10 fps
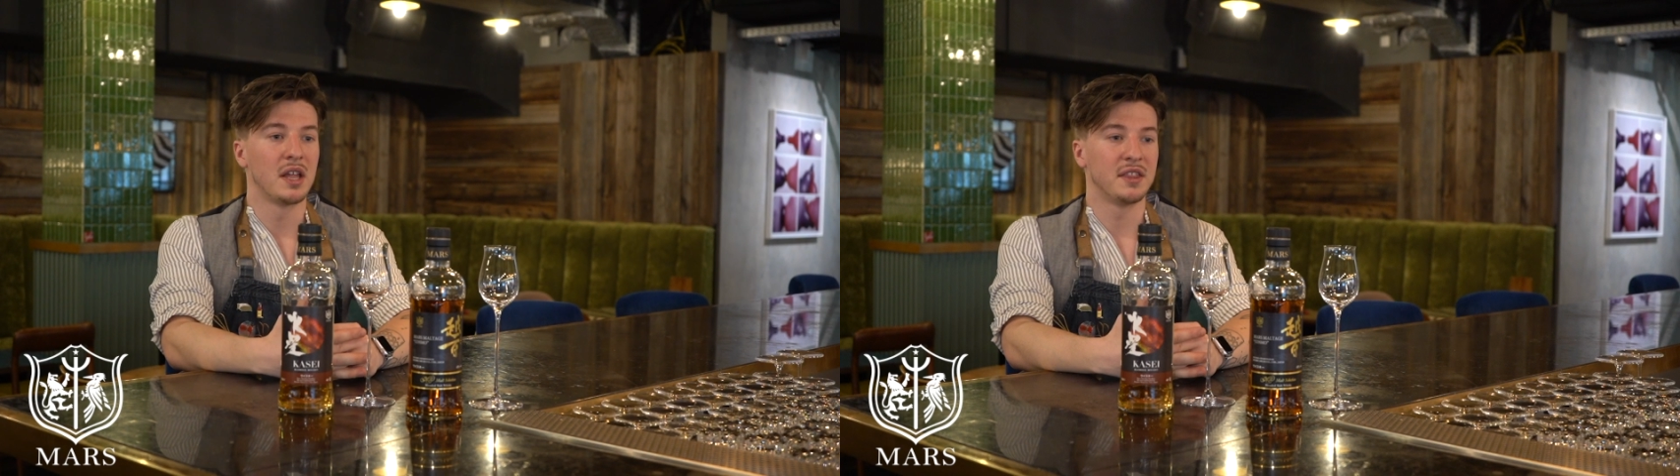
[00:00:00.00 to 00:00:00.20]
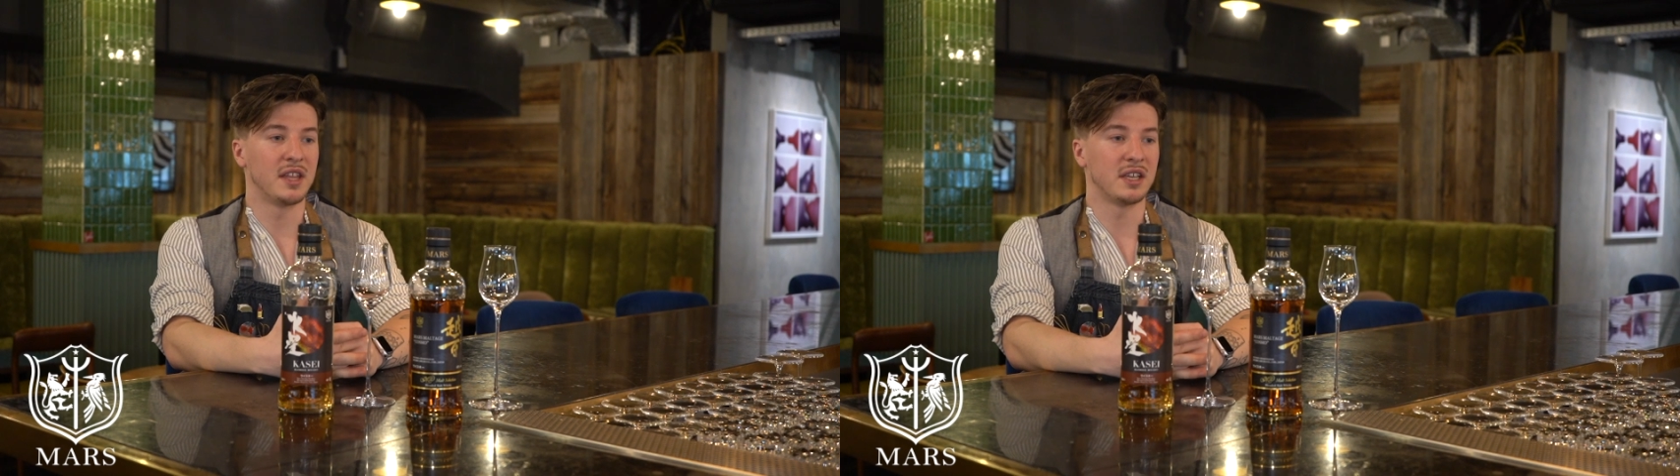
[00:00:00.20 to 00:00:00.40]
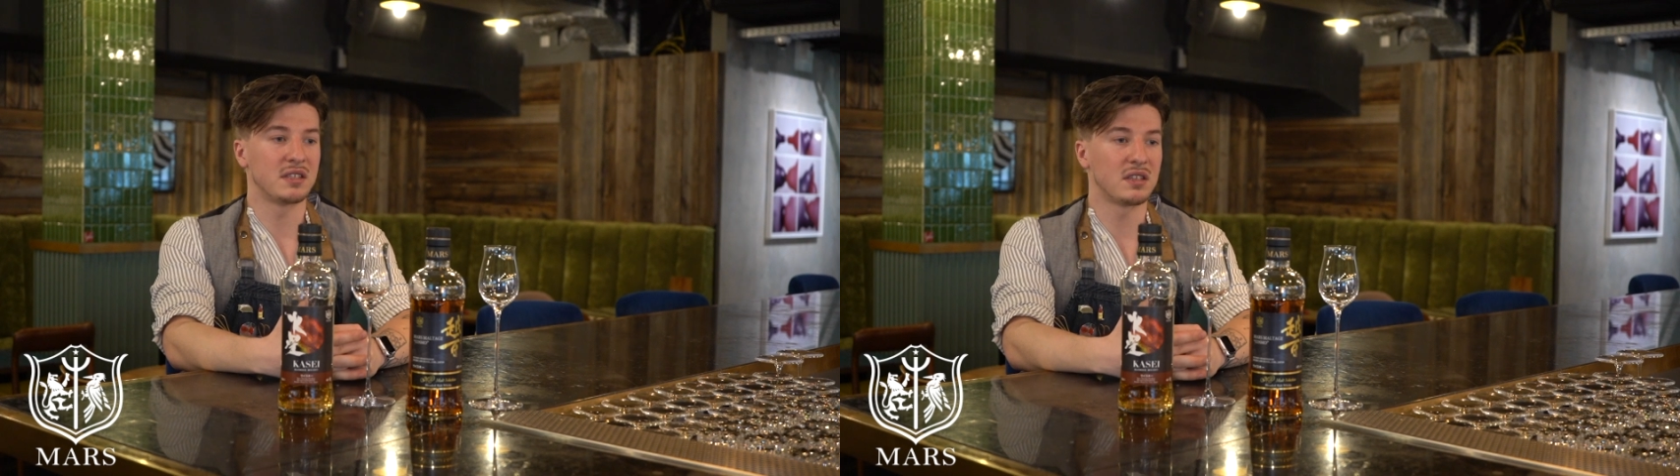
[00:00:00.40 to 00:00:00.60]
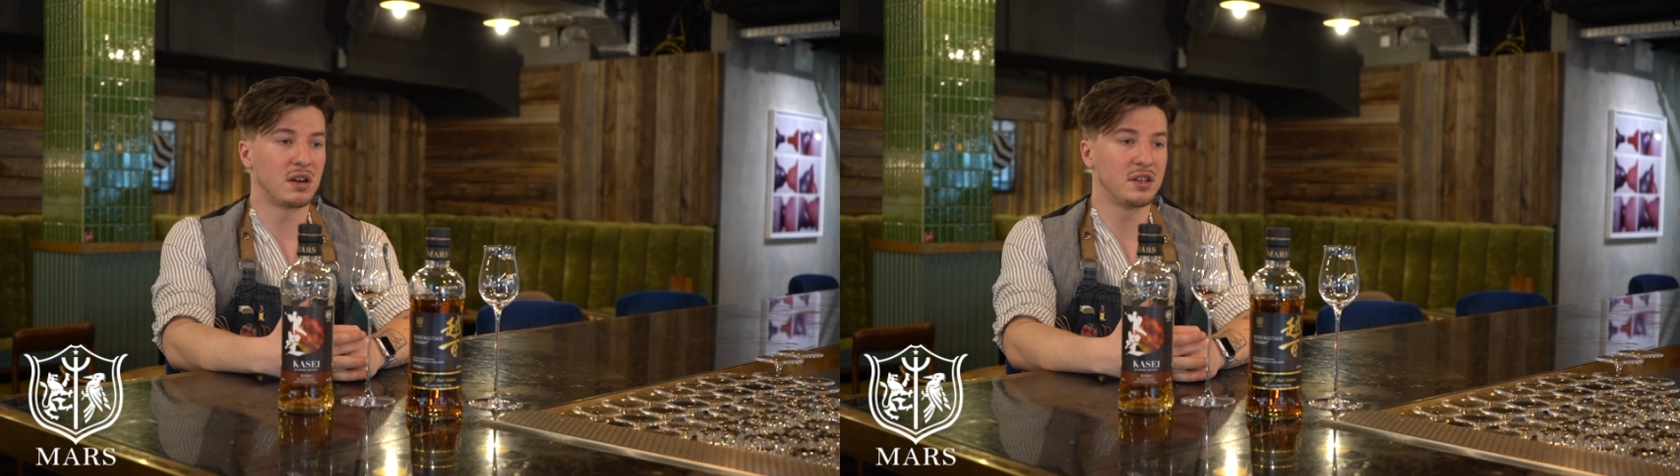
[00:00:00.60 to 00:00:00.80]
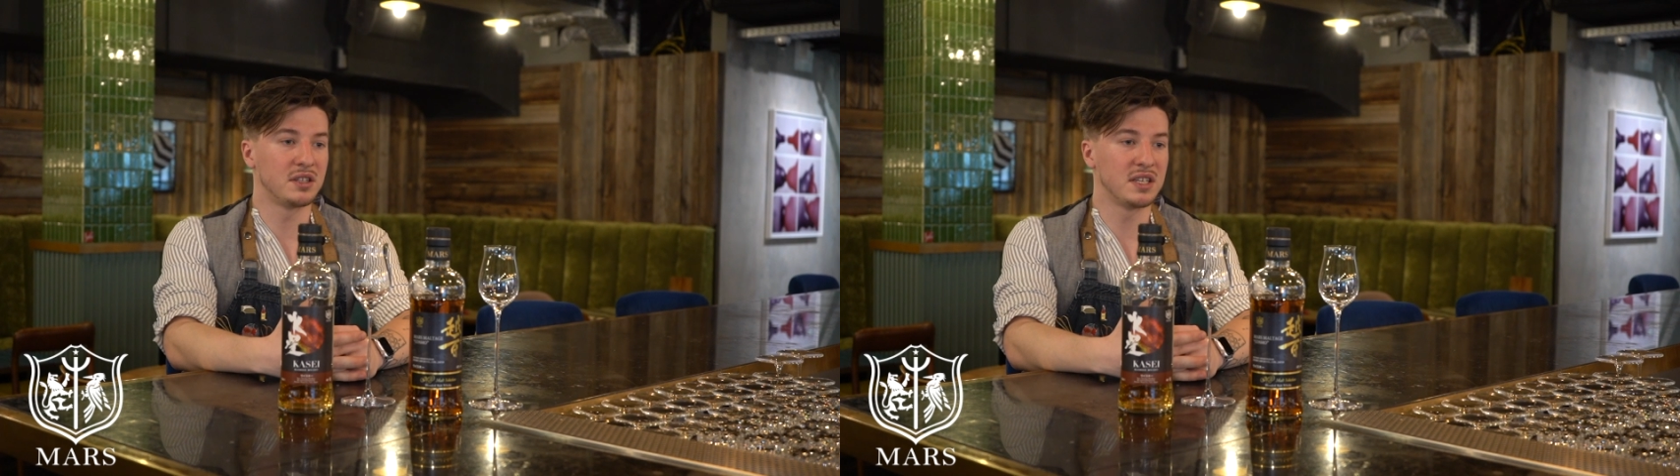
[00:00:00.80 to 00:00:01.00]
they
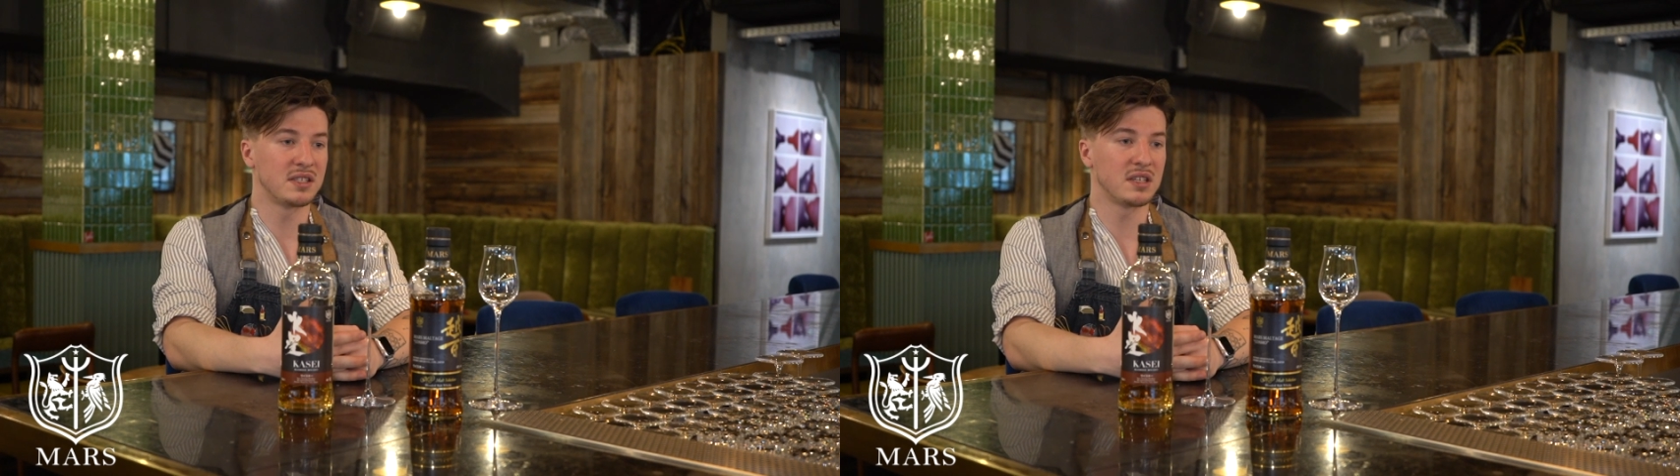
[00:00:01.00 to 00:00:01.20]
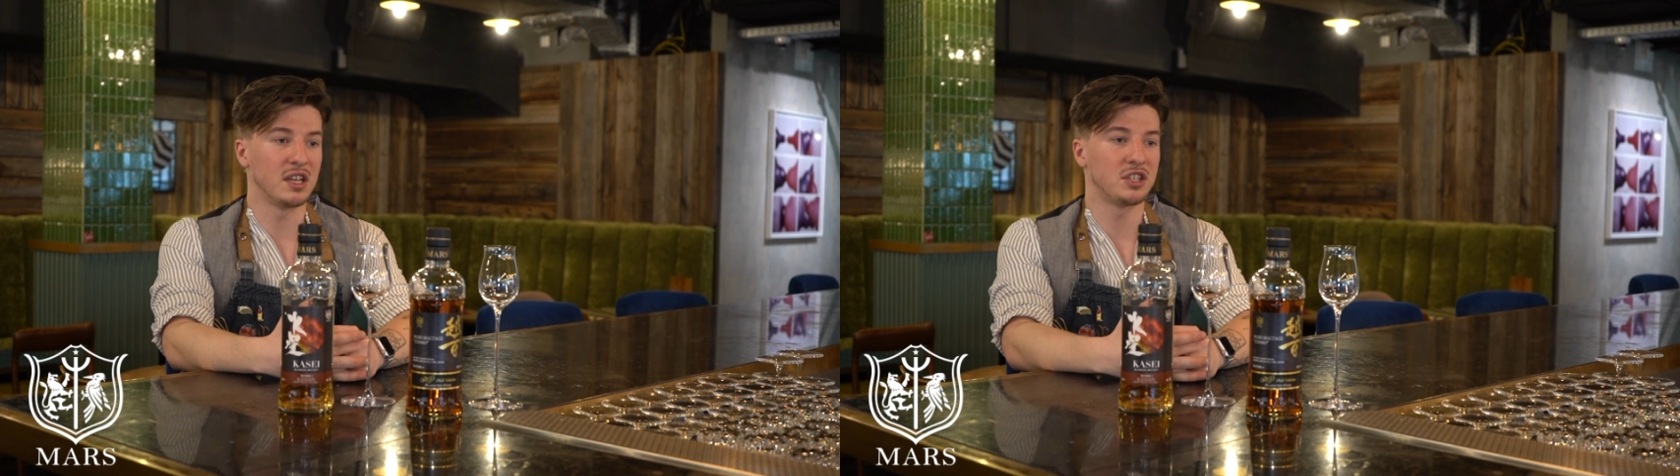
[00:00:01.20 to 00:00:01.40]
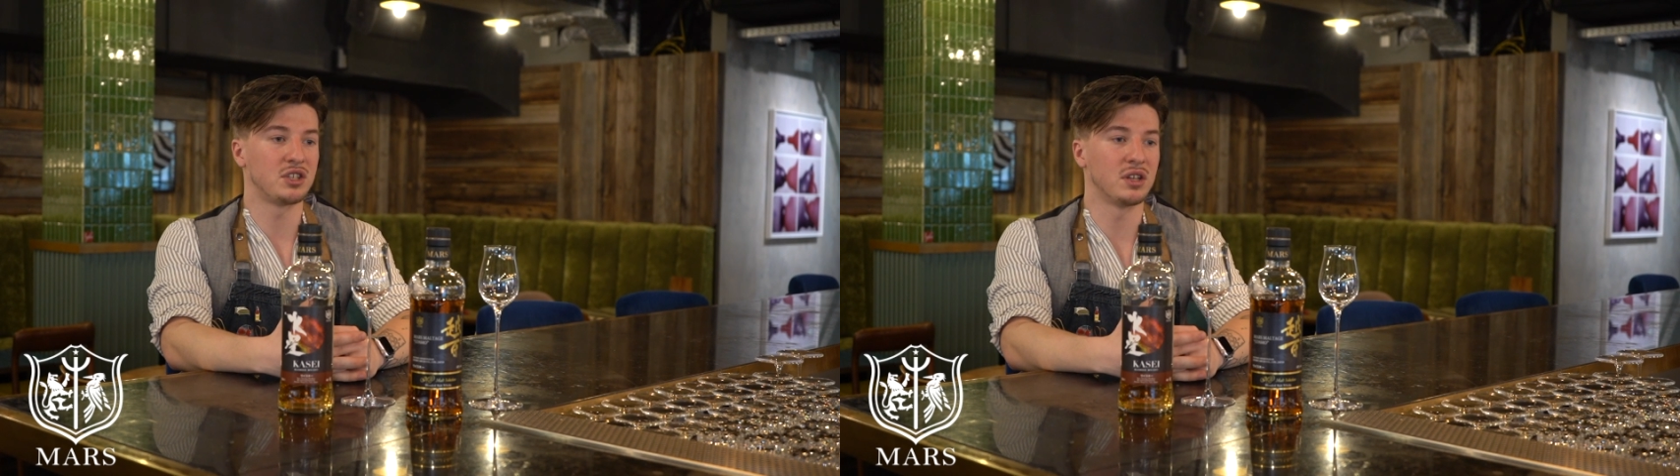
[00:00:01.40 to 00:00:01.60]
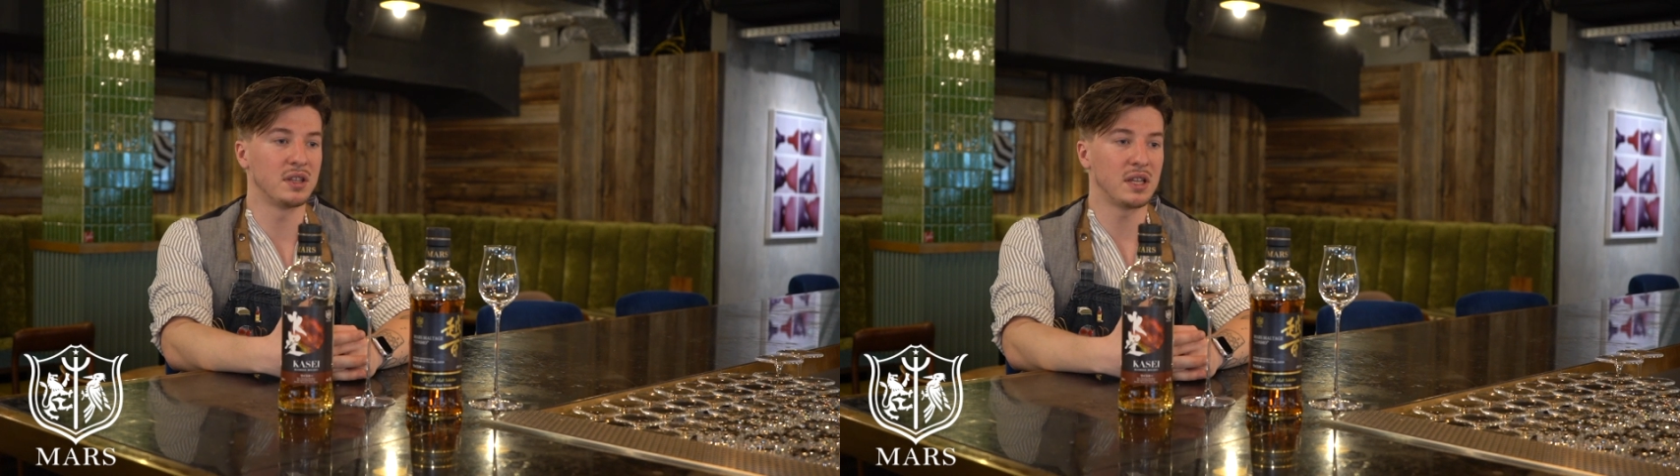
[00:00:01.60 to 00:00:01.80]
started the distillation